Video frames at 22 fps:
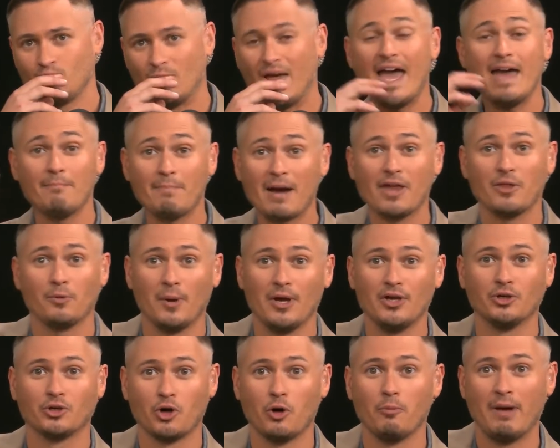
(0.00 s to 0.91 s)
And by the way,
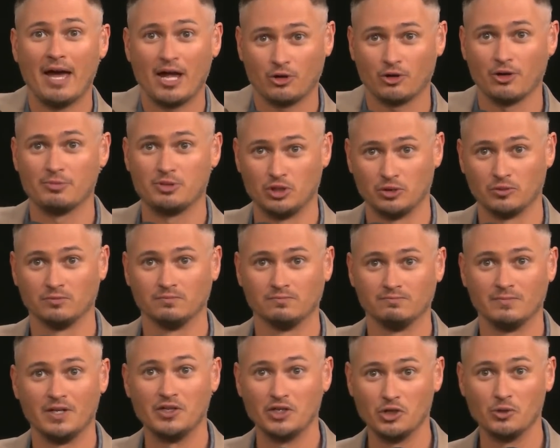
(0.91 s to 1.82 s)
you'll go bankrupt too
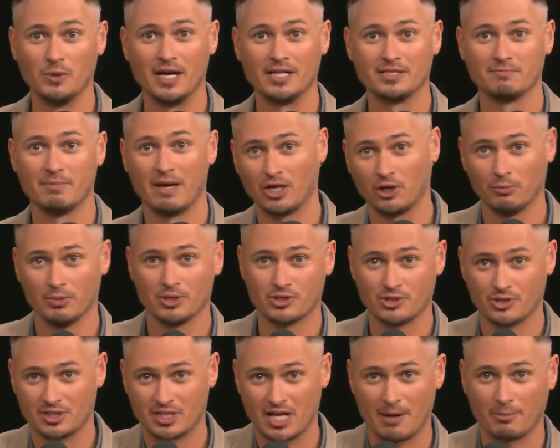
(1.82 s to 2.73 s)
in the U.S. Medical bills
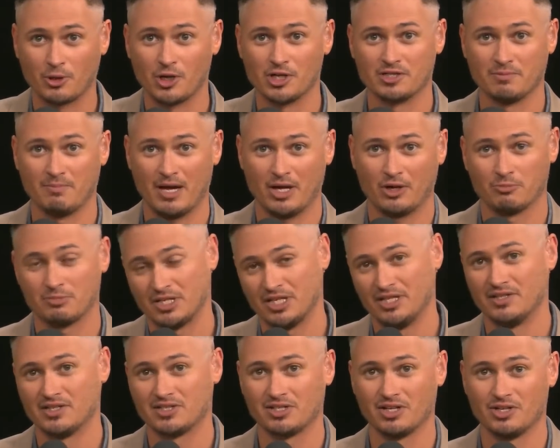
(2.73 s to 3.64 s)
are the top cause of bankruptcy
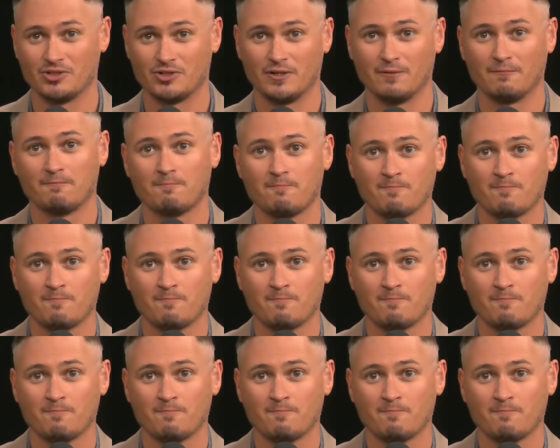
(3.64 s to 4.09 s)
in this country.